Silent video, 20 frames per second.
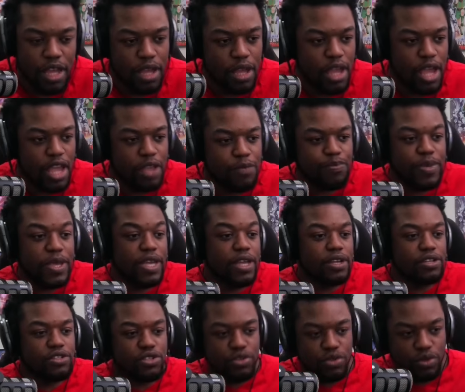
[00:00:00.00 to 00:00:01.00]
It being
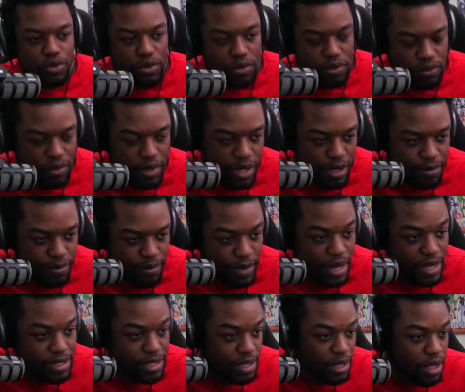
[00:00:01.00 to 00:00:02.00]
a two three
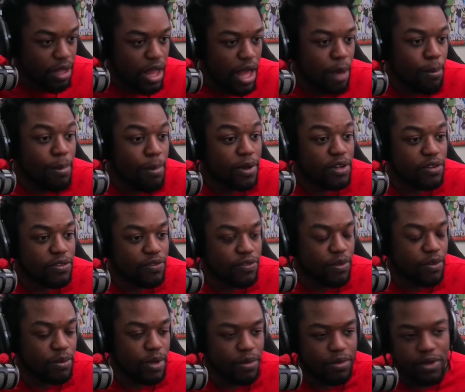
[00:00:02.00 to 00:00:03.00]
makes it a lot better
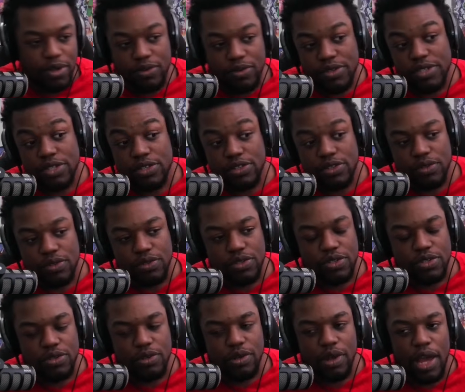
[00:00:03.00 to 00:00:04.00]
for me when it was a two
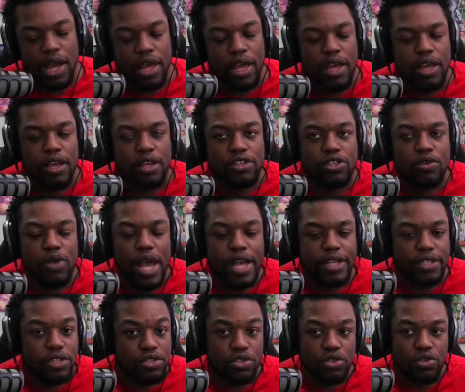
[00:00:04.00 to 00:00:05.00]
two. So
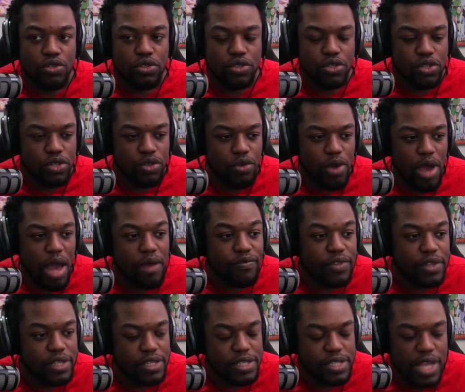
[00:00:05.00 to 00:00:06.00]
as a two two, you
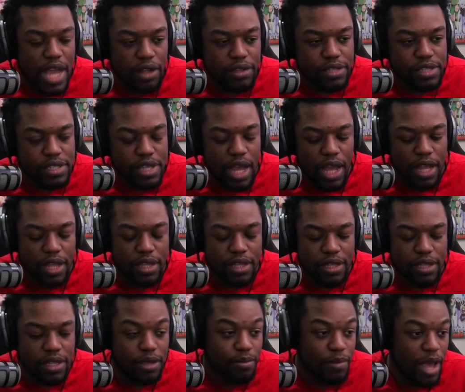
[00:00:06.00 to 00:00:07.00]
have this downside,
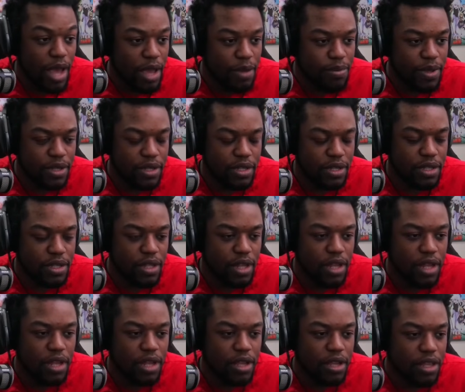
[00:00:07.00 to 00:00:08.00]
in my opinion,
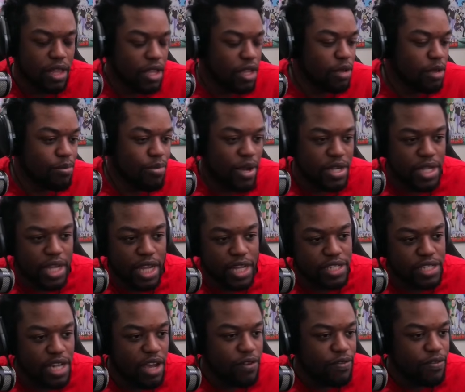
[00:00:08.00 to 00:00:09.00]
compared to like
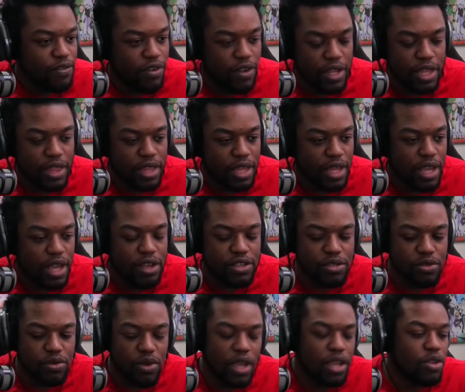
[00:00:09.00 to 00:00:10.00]
Jeff or anything
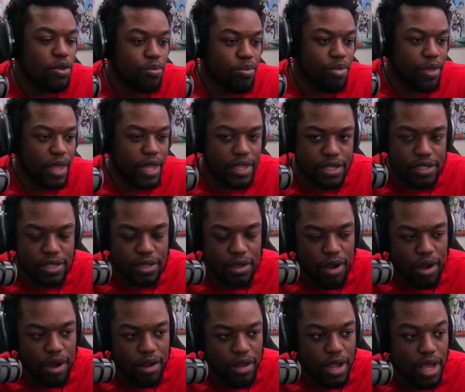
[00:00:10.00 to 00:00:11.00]
else, where you play this
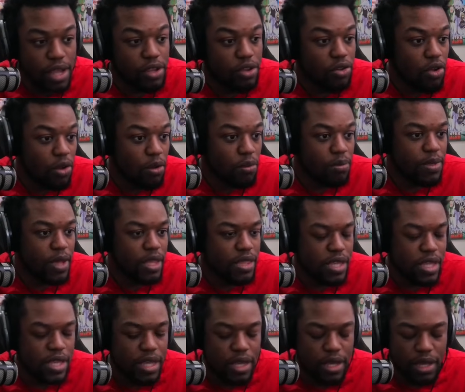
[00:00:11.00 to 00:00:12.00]
card and you hope that
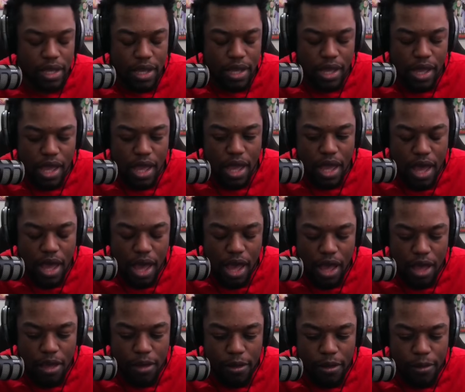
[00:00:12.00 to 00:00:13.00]
the
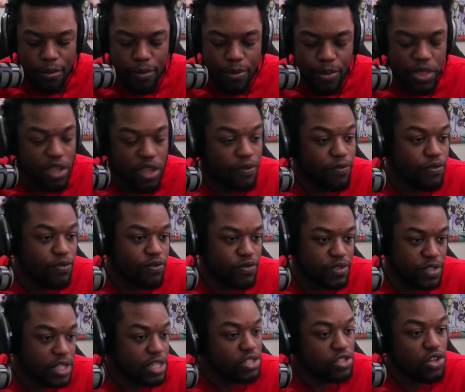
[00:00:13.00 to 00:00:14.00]
uh, the
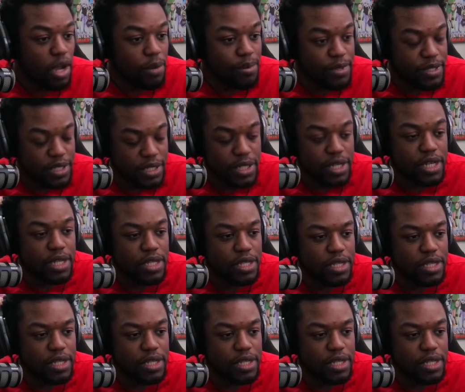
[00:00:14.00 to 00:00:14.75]
six drop is good.